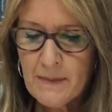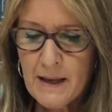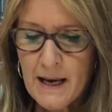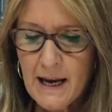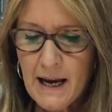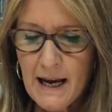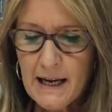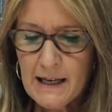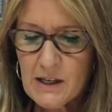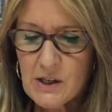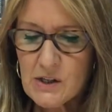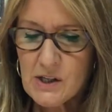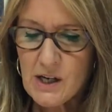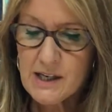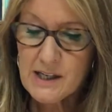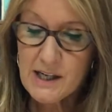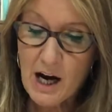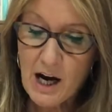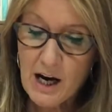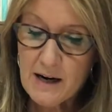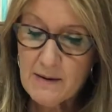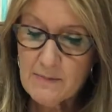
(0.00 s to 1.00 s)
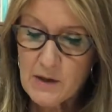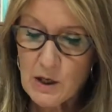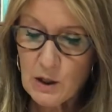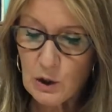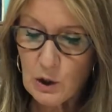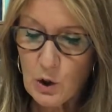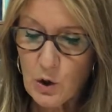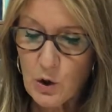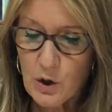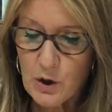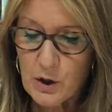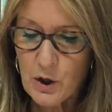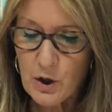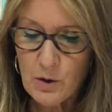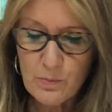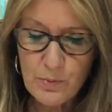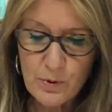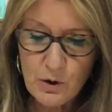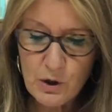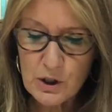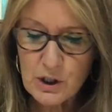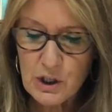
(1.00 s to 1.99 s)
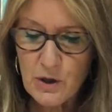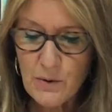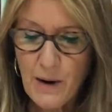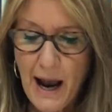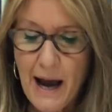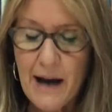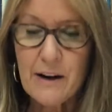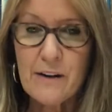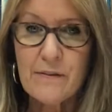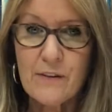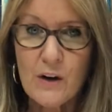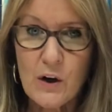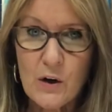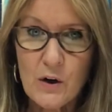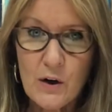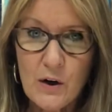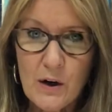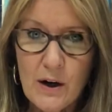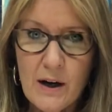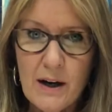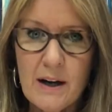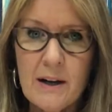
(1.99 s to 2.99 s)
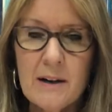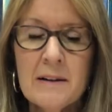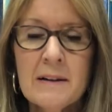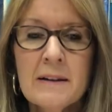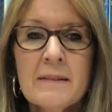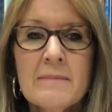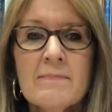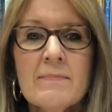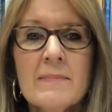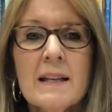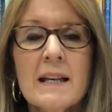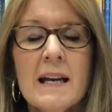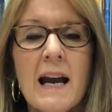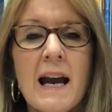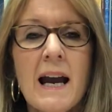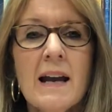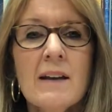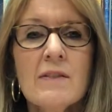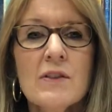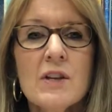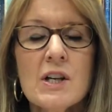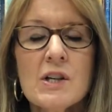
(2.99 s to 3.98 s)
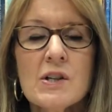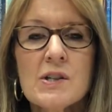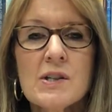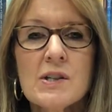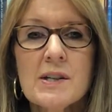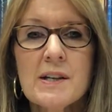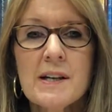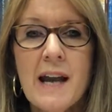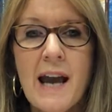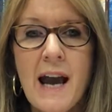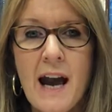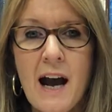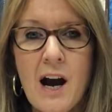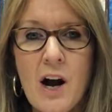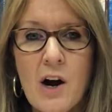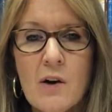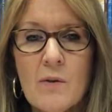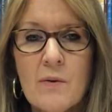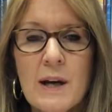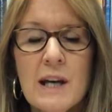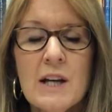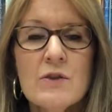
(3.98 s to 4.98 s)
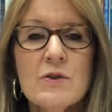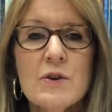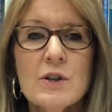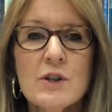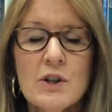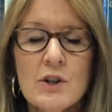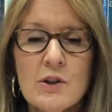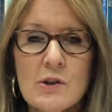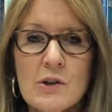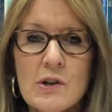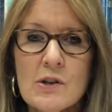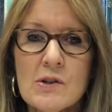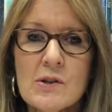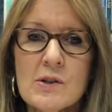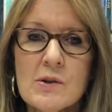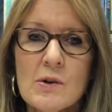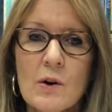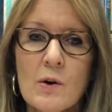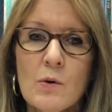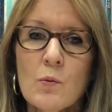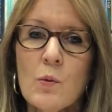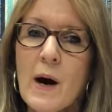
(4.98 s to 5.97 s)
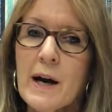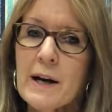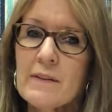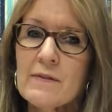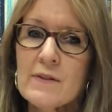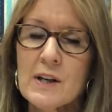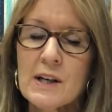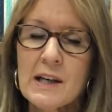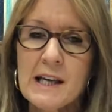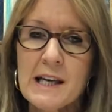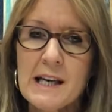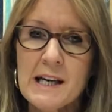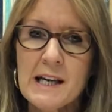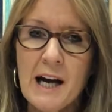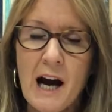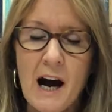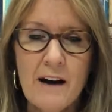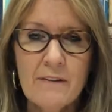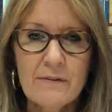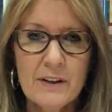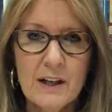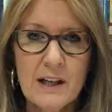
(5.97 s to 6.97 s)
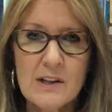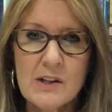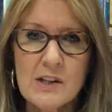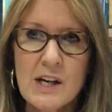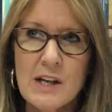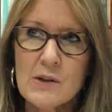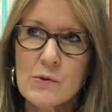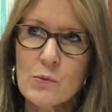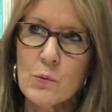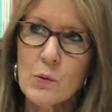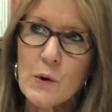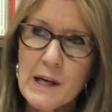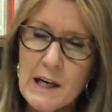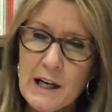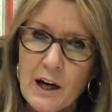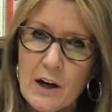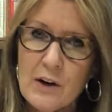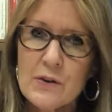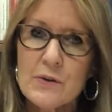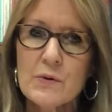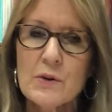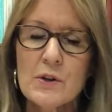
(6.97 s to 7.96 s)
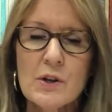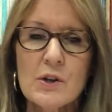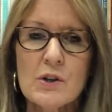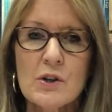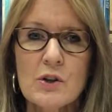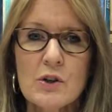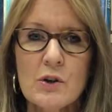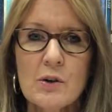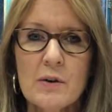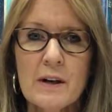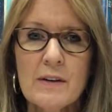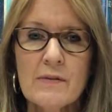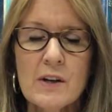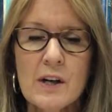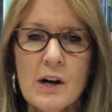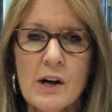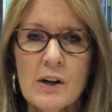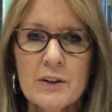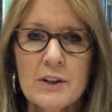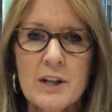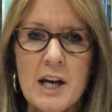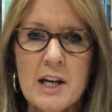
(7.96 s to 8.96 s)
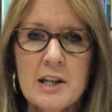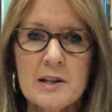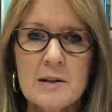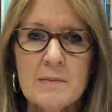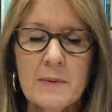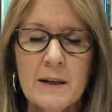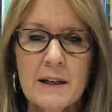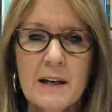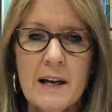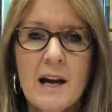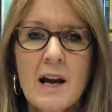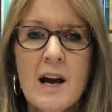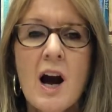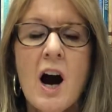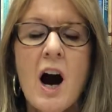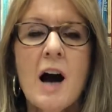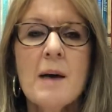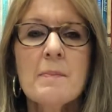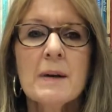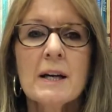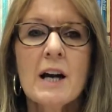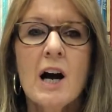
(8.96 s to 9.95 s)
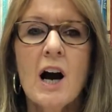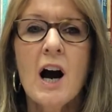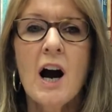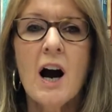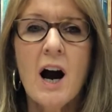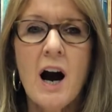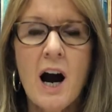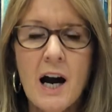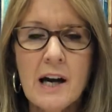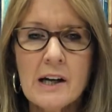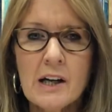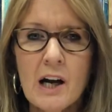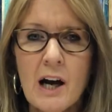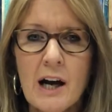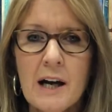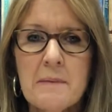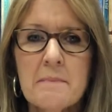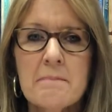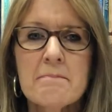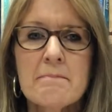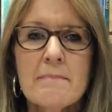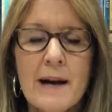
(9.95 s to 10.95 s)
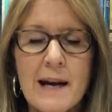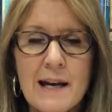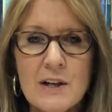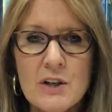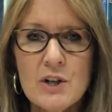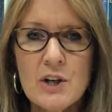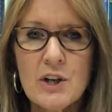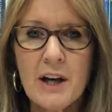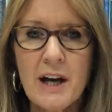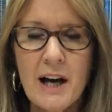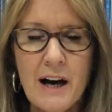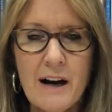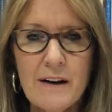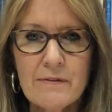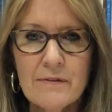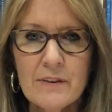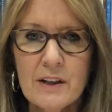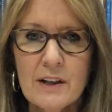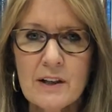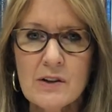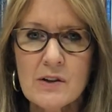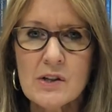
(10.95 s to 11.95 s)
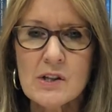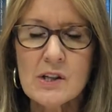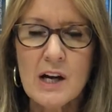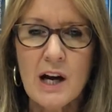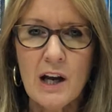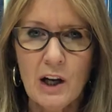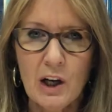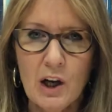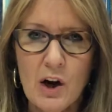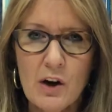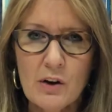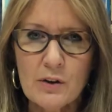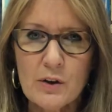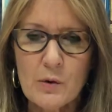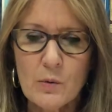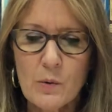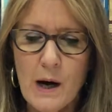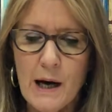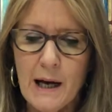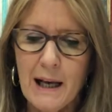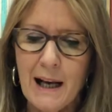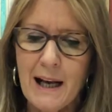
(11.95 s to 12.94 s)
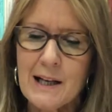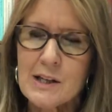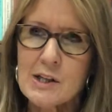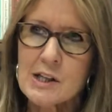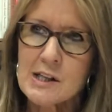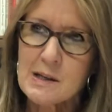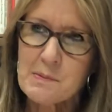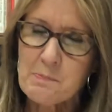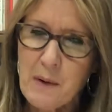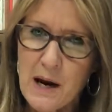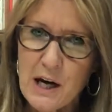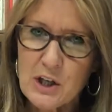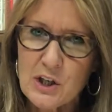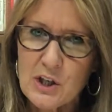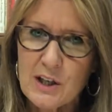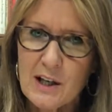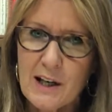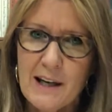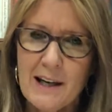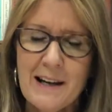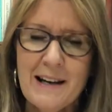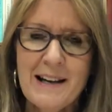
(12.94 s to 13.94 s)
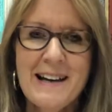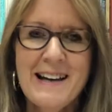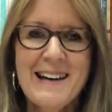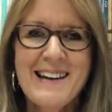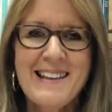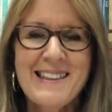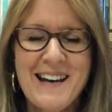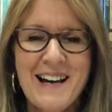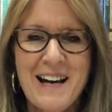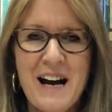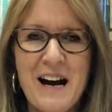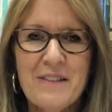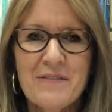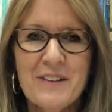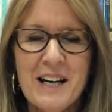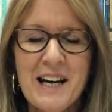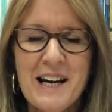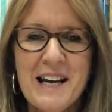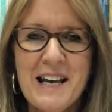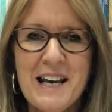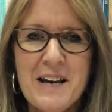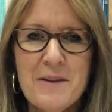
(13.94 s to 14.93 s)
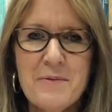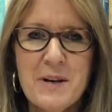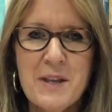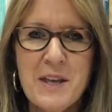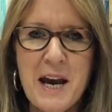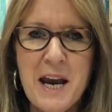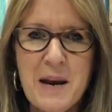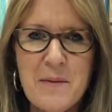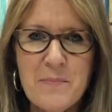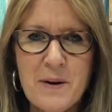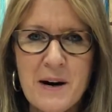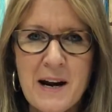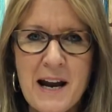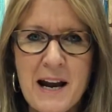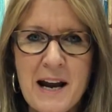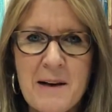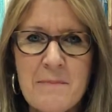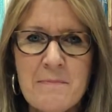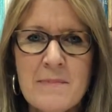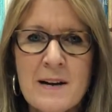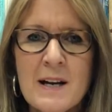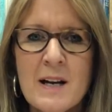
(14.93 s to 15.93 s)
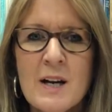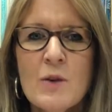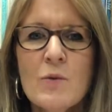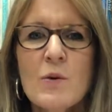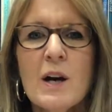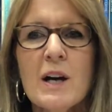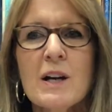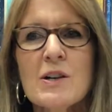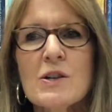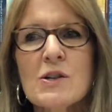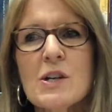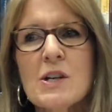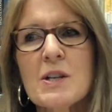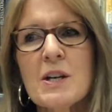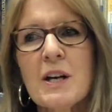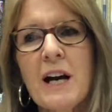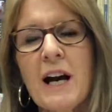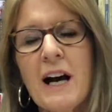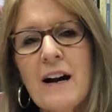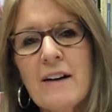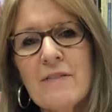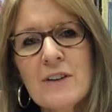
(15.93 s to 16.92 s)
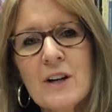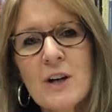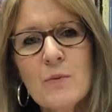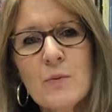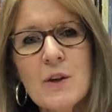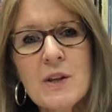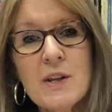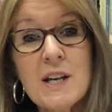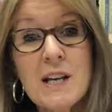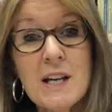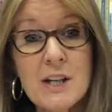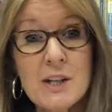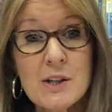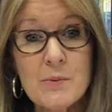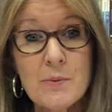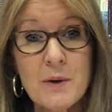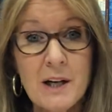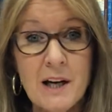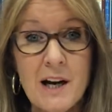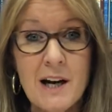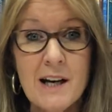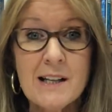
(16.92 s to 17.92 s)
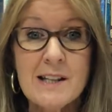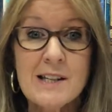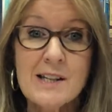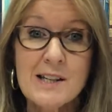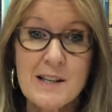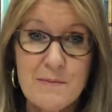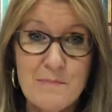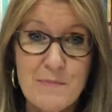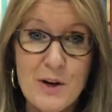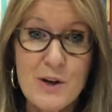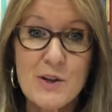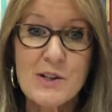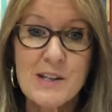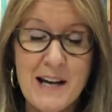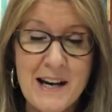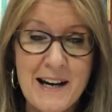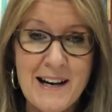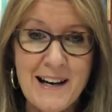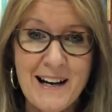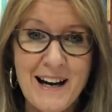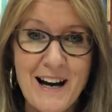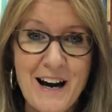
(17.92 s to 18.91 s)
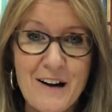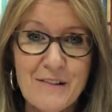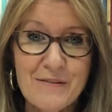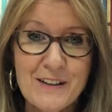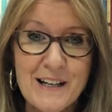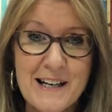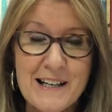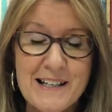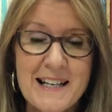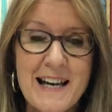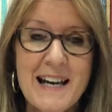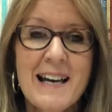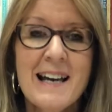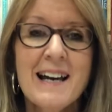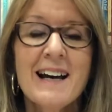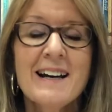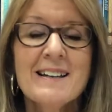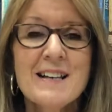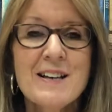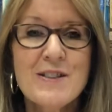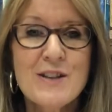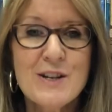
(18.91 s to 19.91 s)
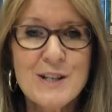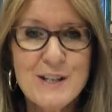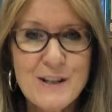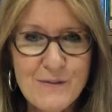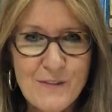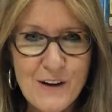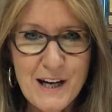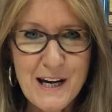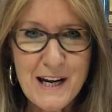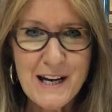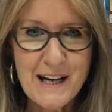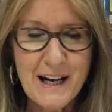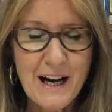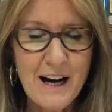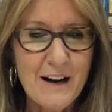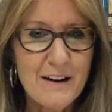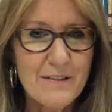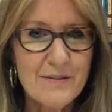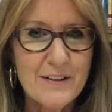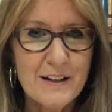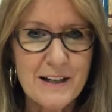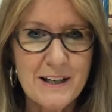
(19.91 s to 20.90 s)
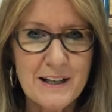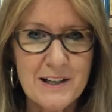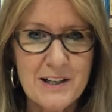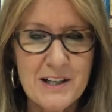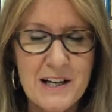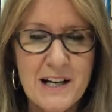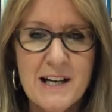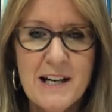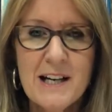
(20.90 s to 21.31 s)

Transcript: And he says, I am the Lord who brought you out of Ur. And this now introduces one of the key covenants. As we go through the story of the Old Testament, I'm going to highlight major covenants along the way, especially the covenant here with Abraham. We're going to see the covenant with the Israelites, the Mosaic covenant, and then the Davidic covenant.